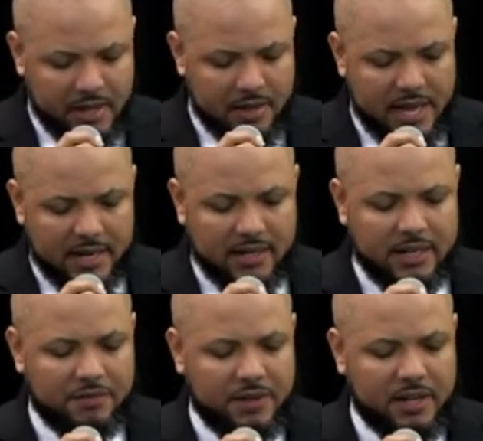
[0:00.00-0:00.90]
that
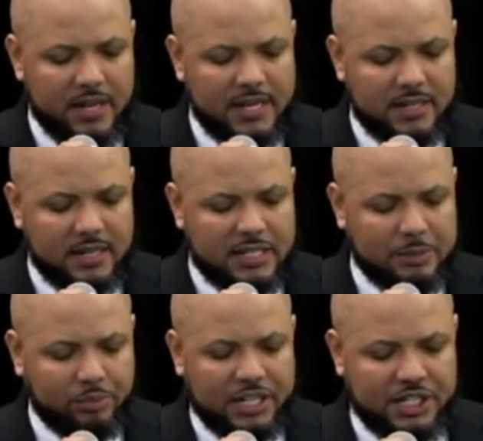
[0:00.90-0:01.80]
giving is an
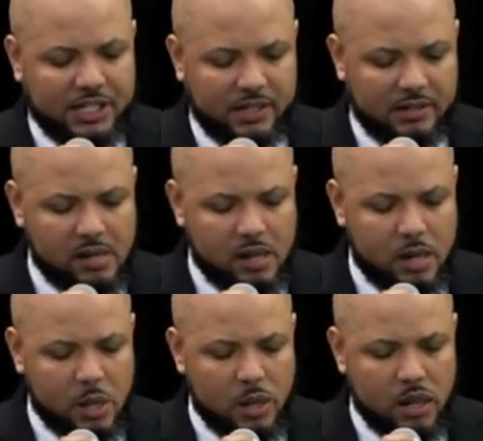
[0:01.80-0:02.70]
expression
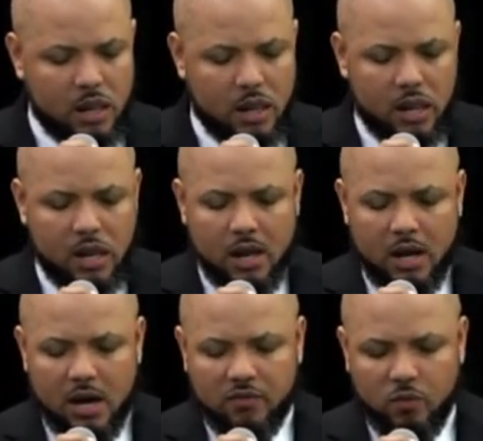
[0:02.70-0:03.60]

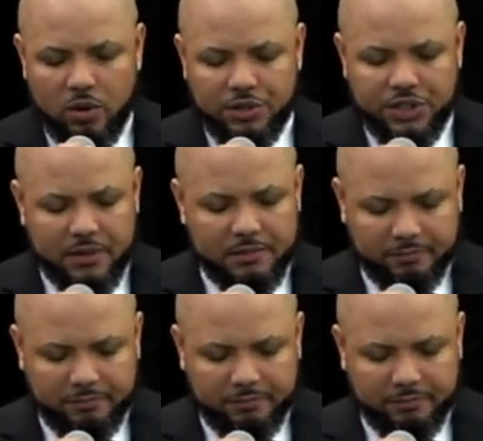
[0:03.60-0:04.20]
of worship.